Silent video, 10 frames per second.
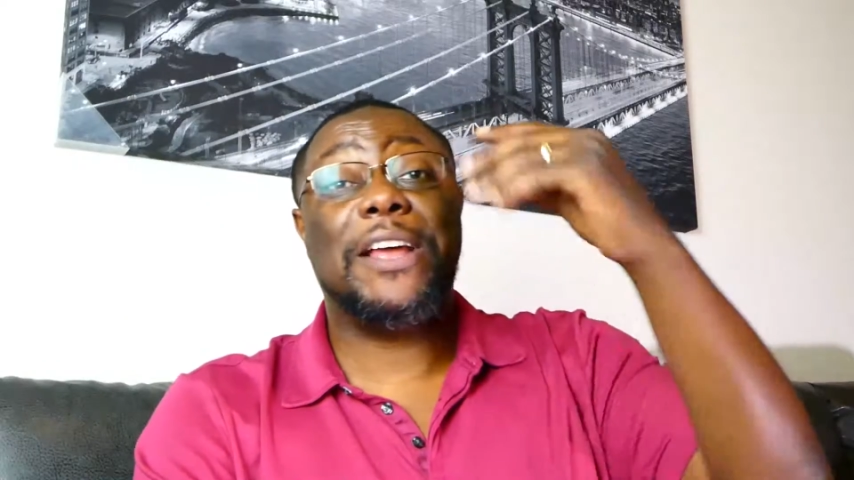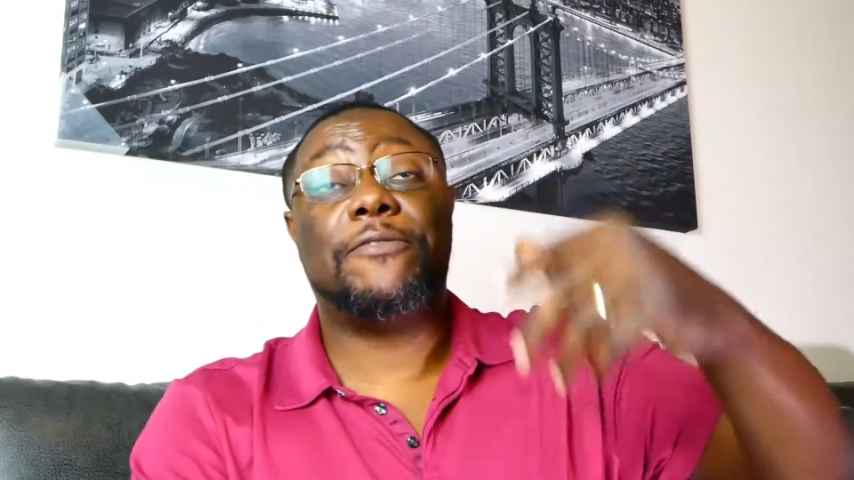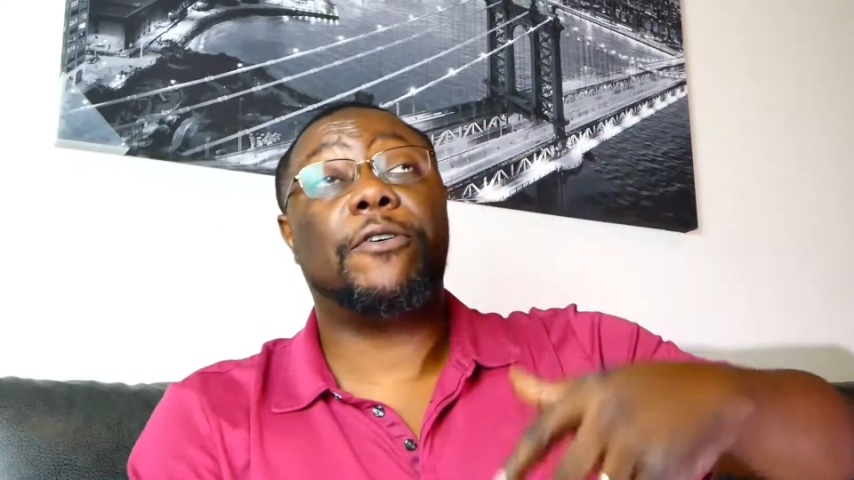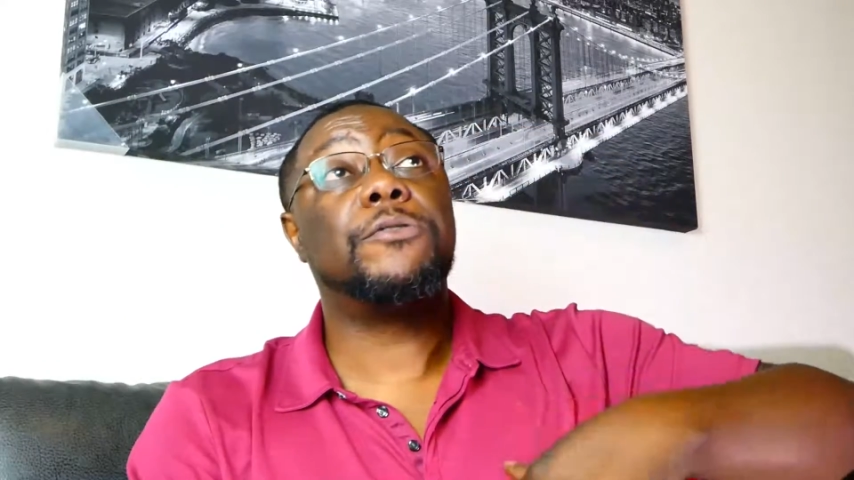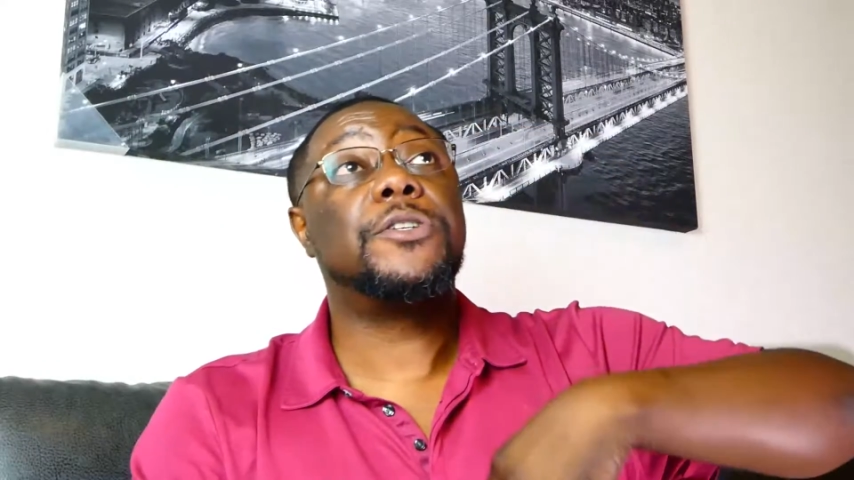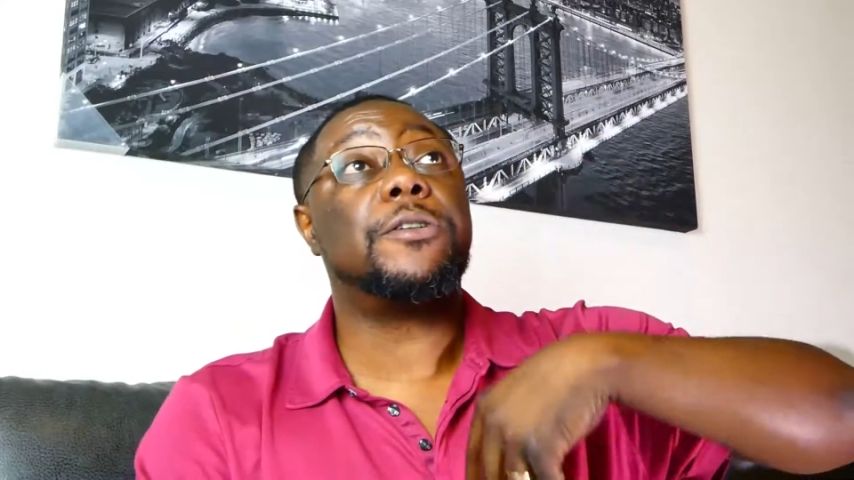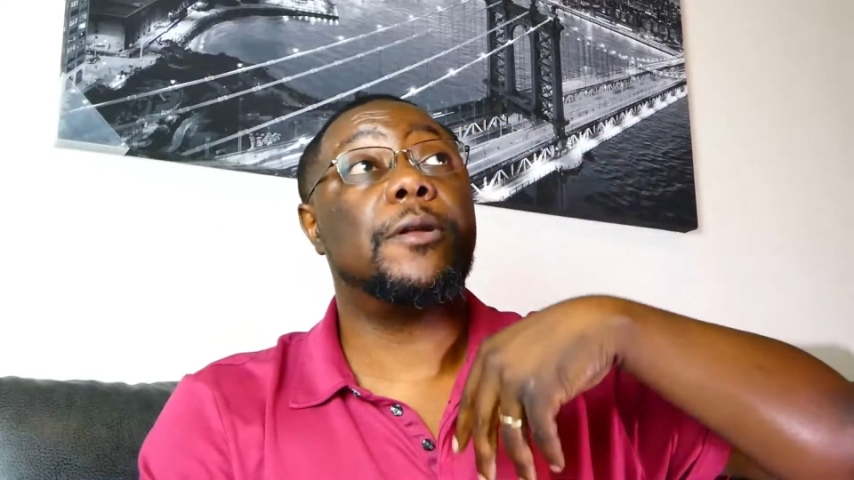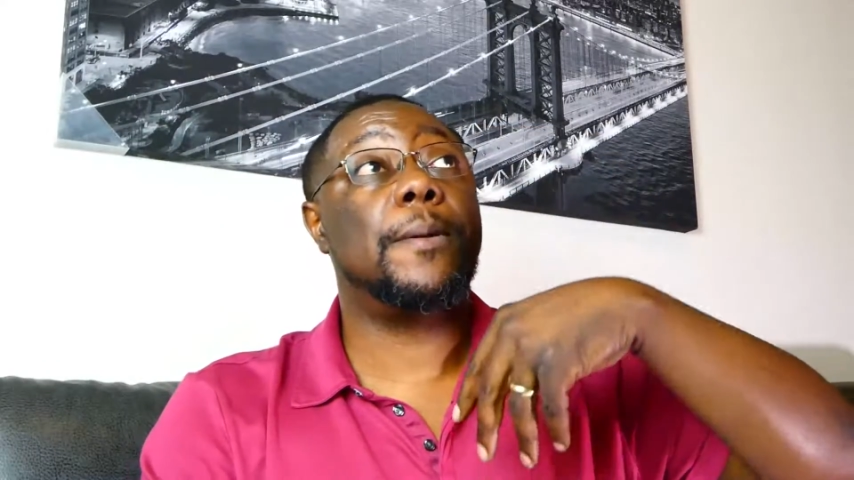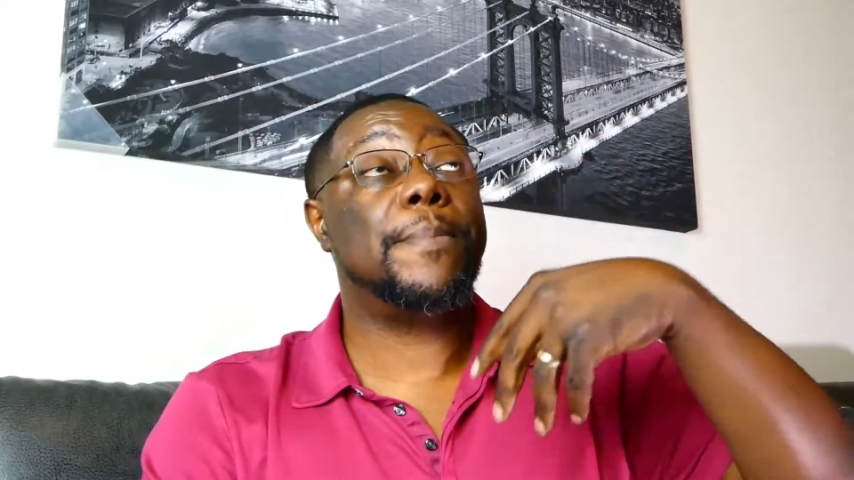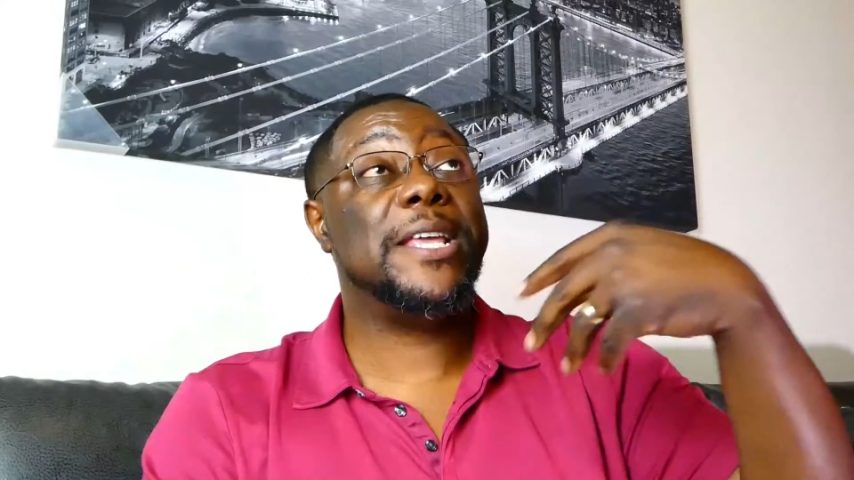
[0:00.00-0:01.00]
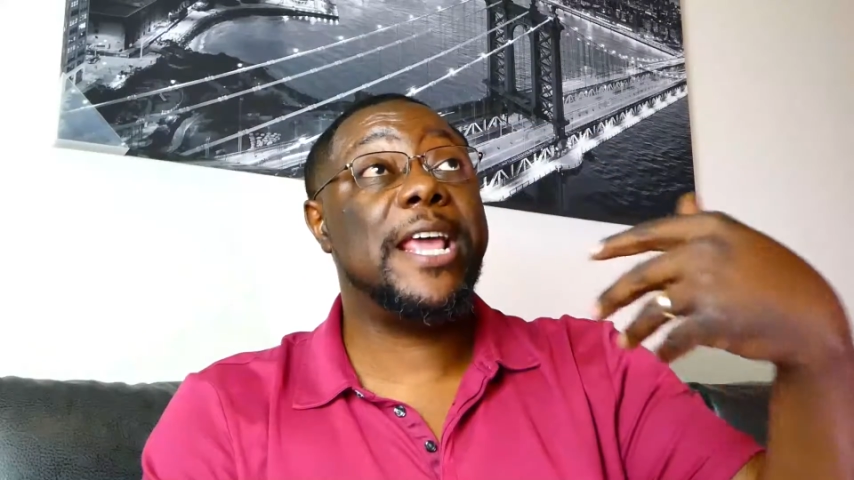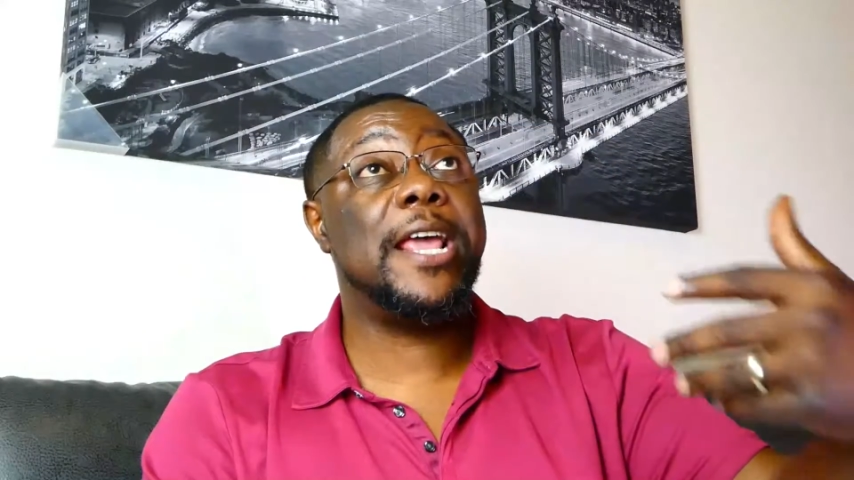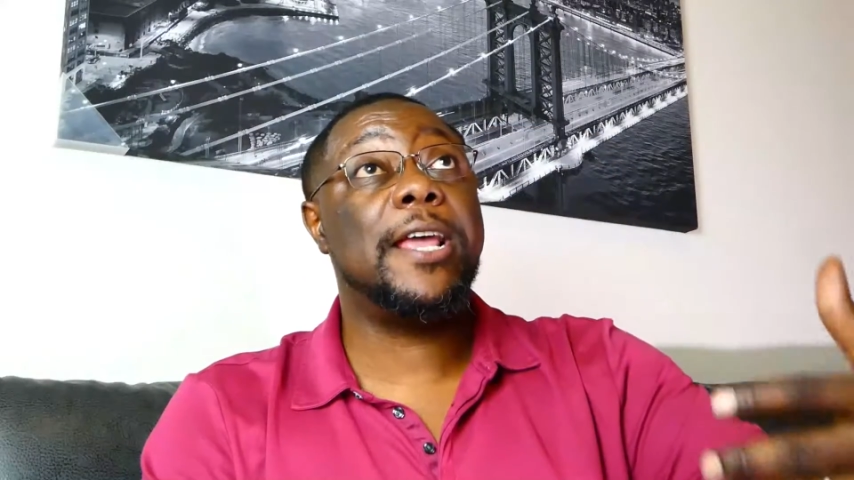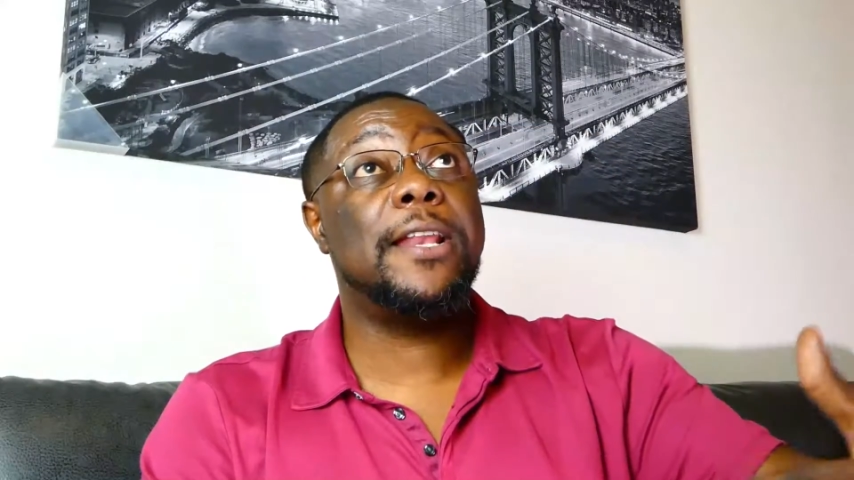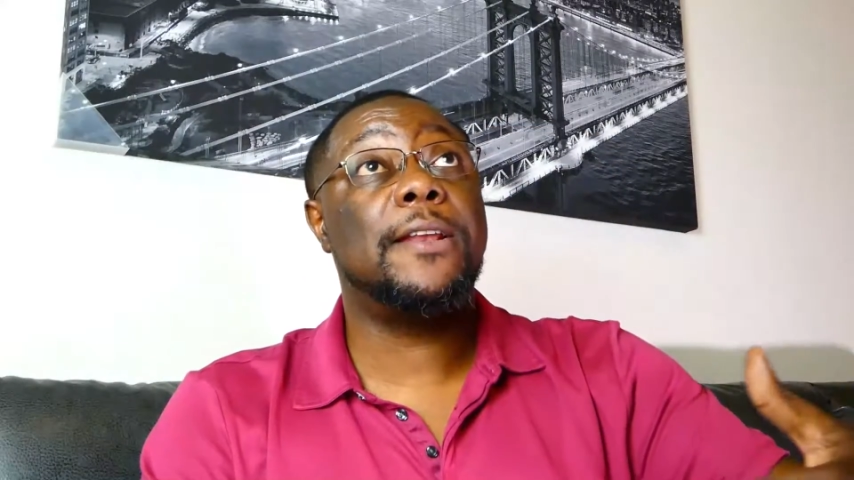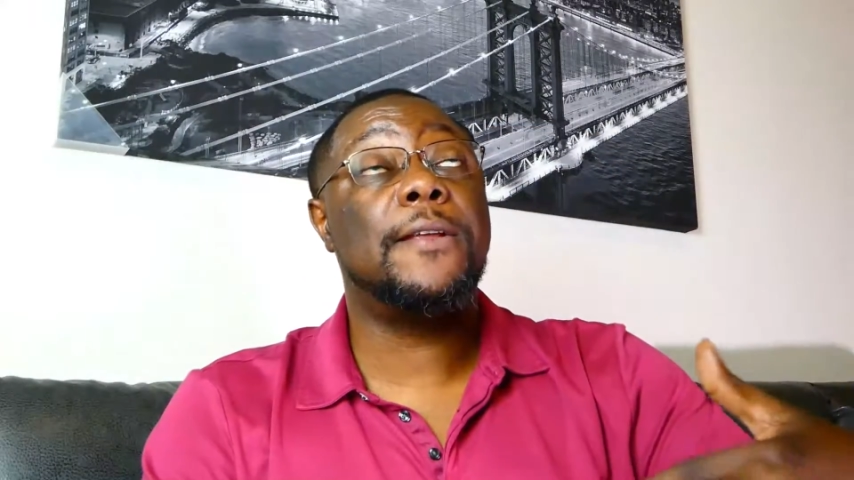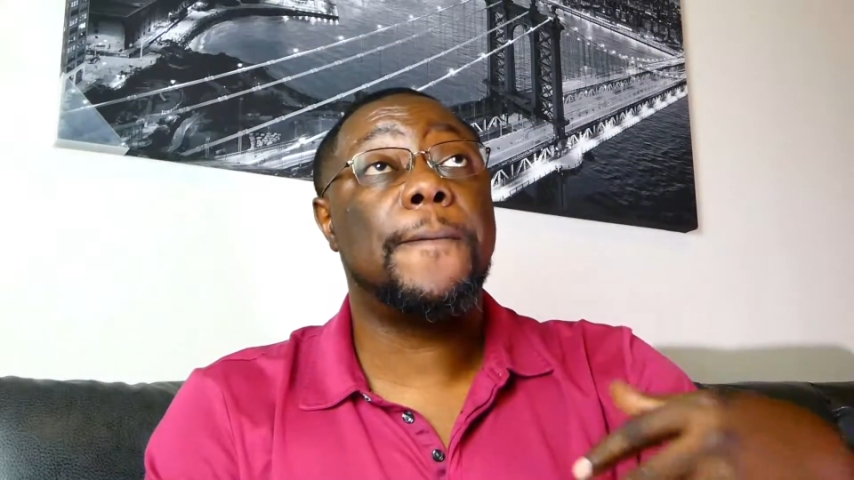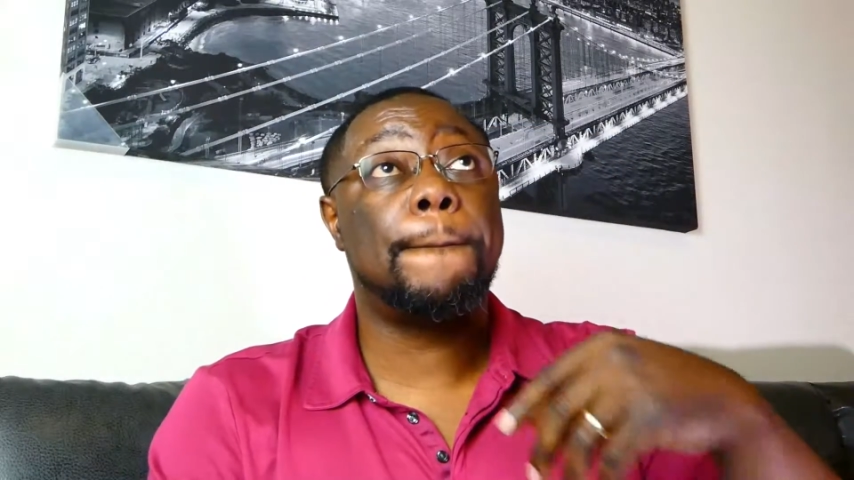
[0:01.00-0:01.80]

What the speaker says: I first began